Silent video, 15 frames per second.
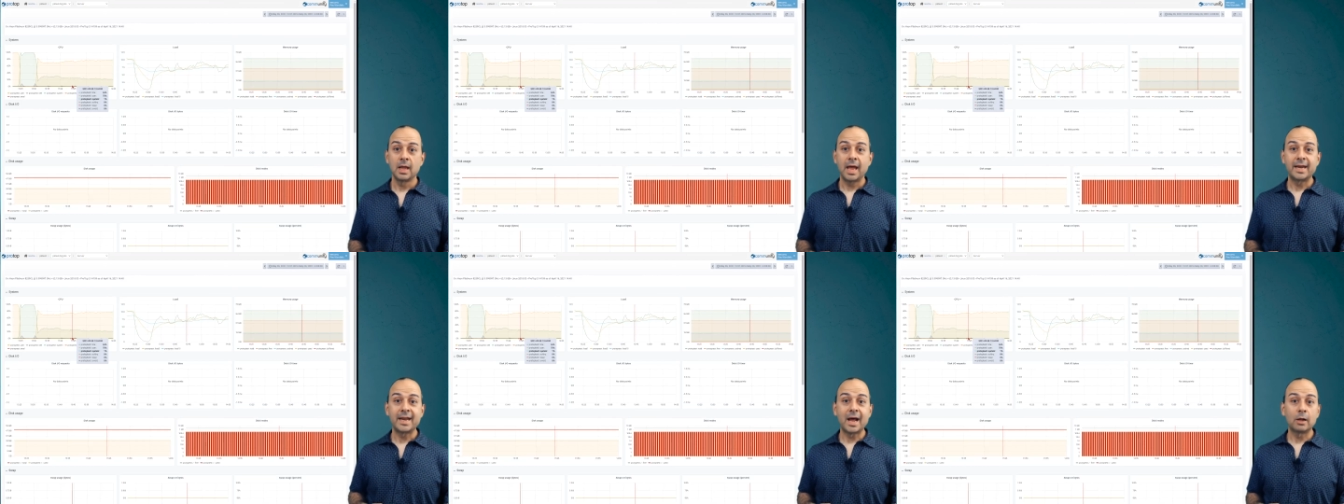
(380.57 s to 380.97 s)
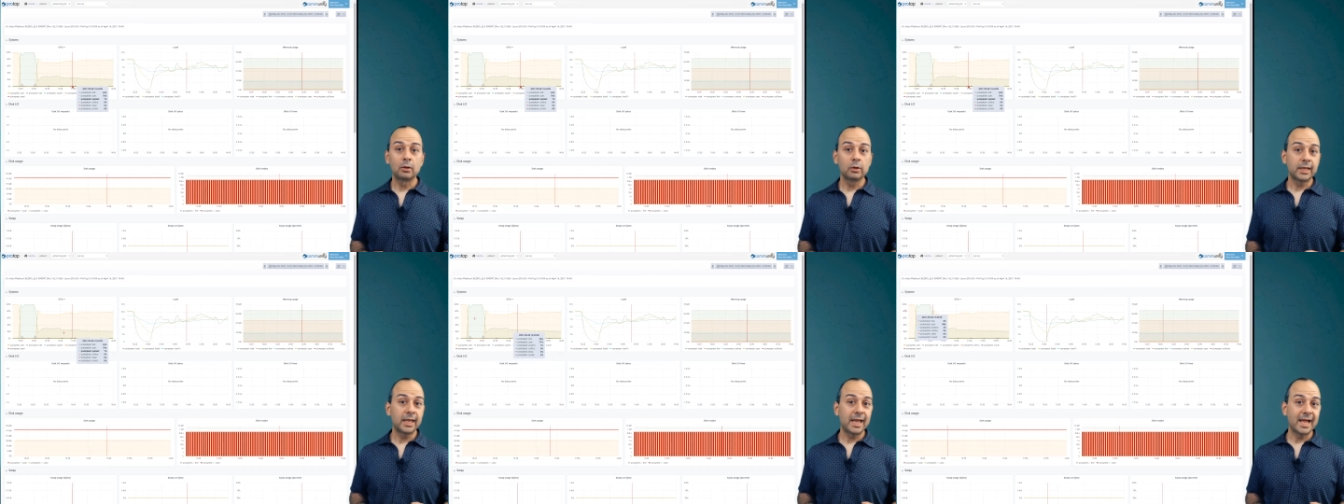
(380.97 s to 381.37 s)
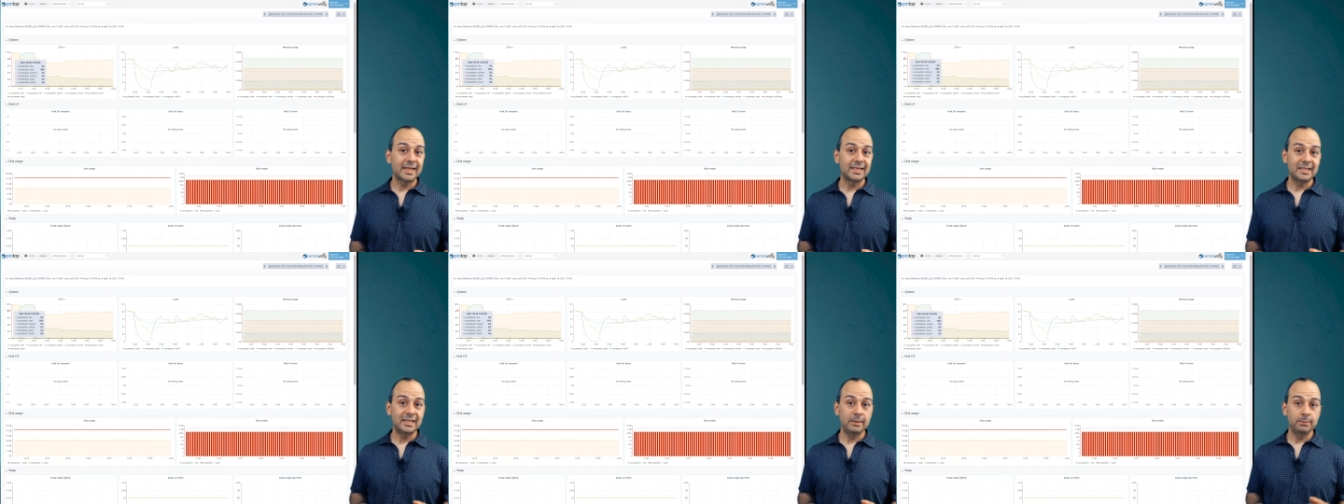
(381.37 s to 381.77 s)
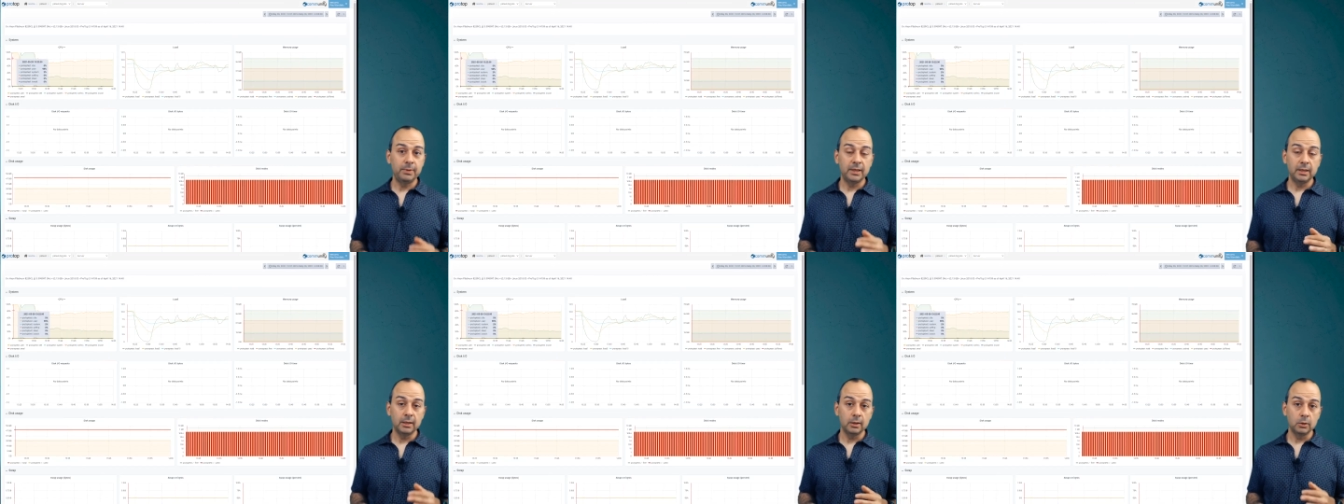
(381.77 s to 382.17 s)
And now looking at
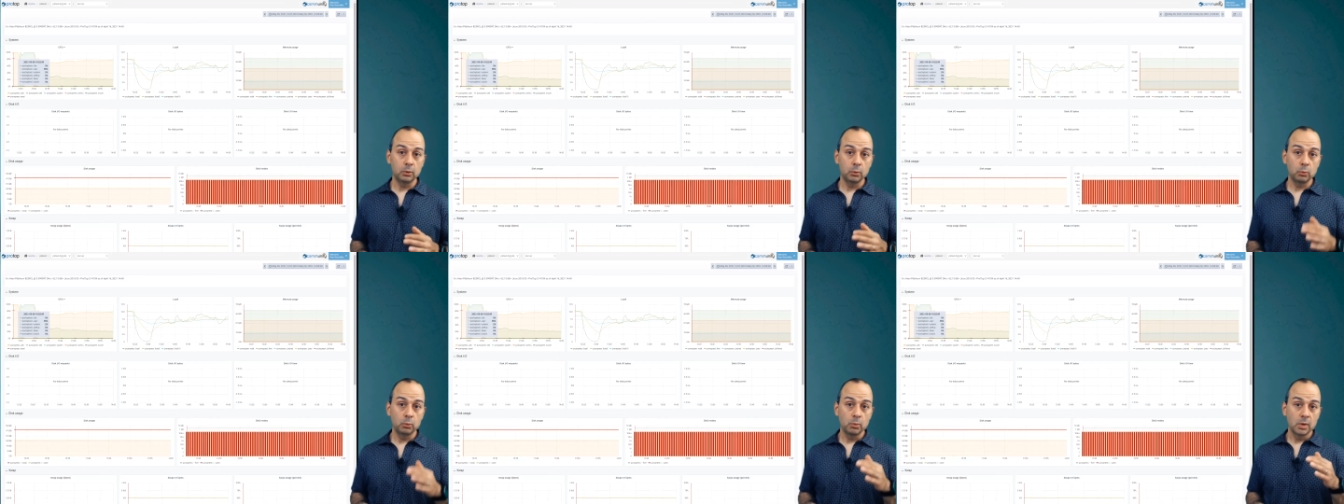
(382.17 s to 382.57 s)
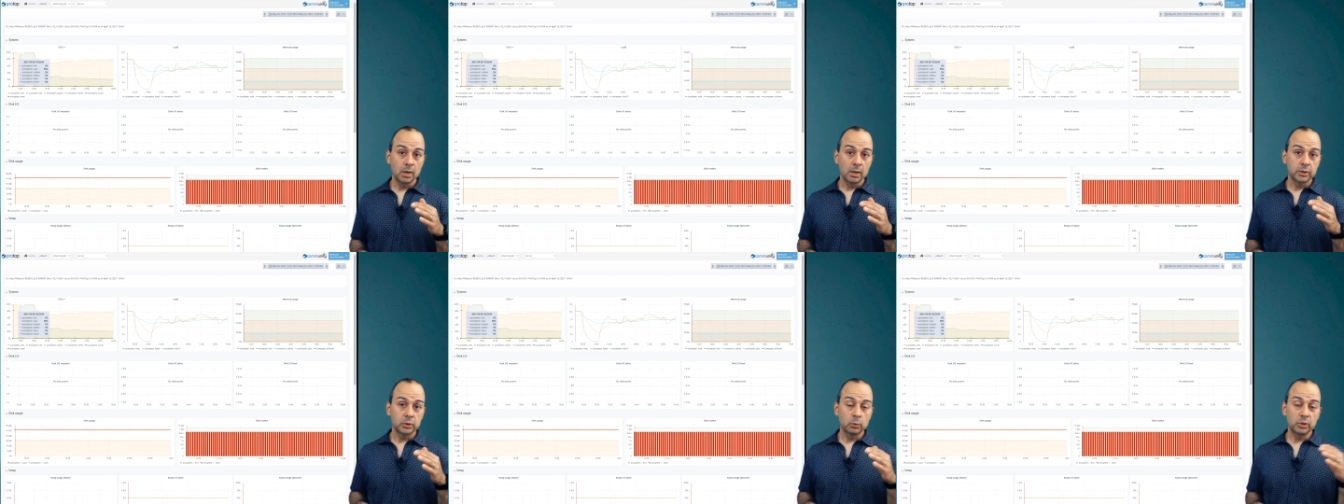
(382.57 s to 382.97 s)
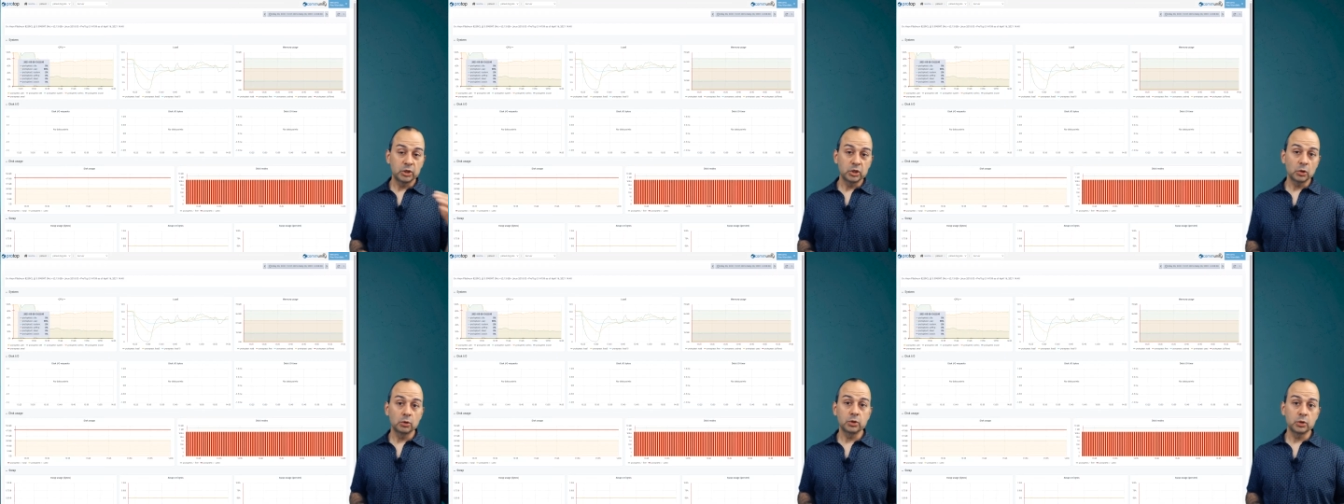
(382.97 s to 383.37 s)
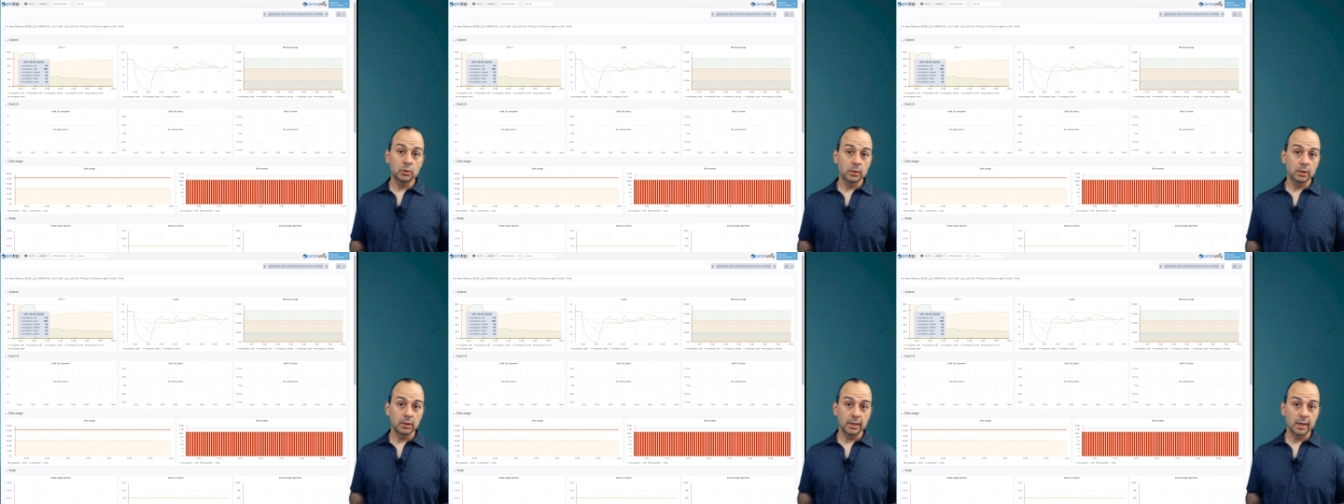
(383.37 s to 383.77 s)
CPU, so we showed you
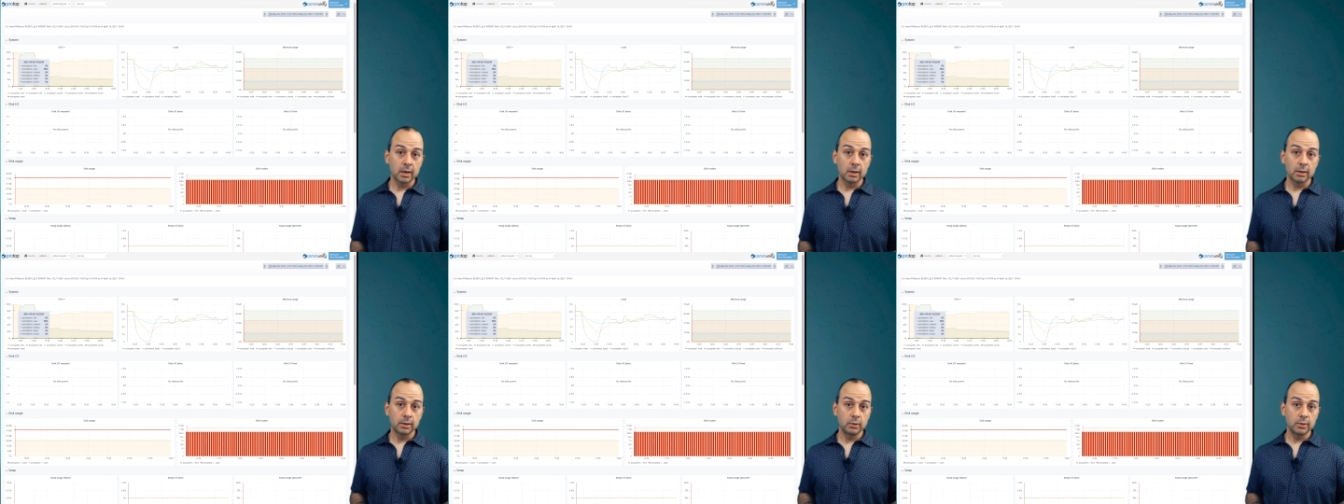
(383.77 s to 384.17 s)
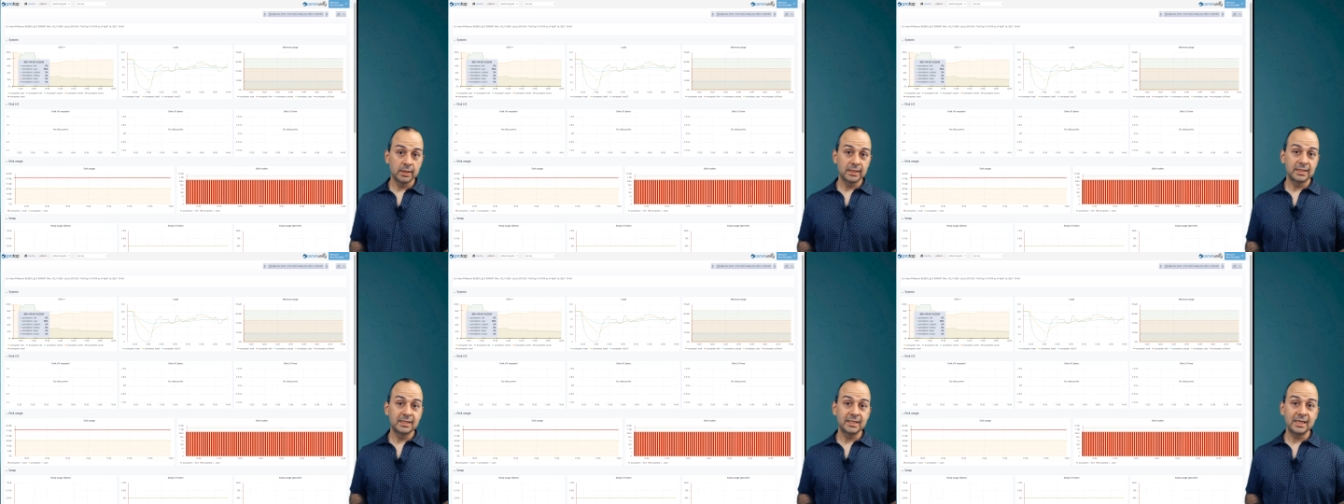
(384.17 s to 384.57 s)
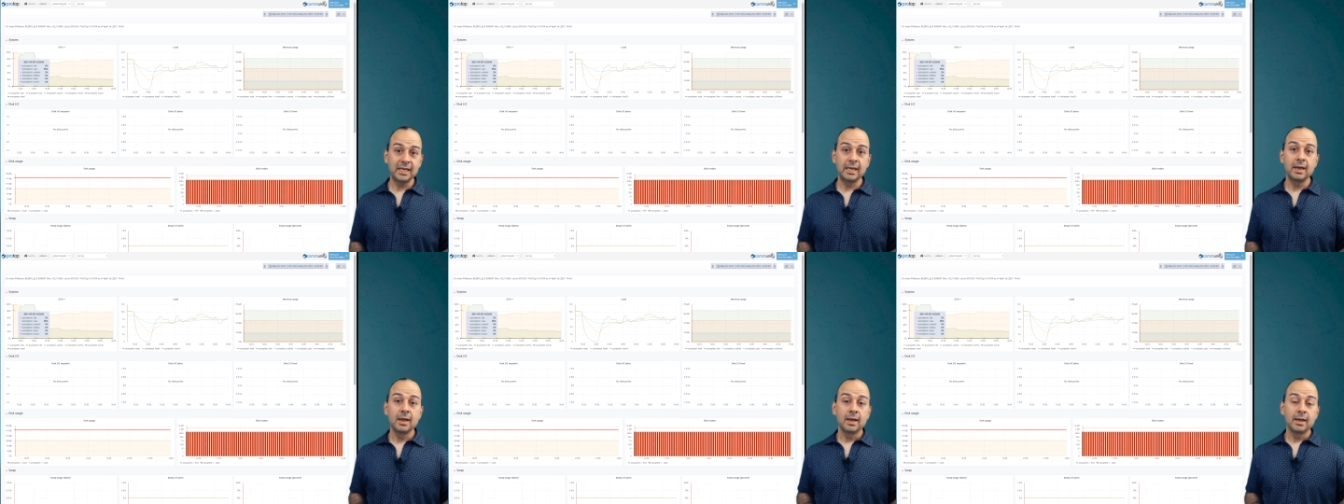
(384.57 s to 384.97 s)
earlier, you can see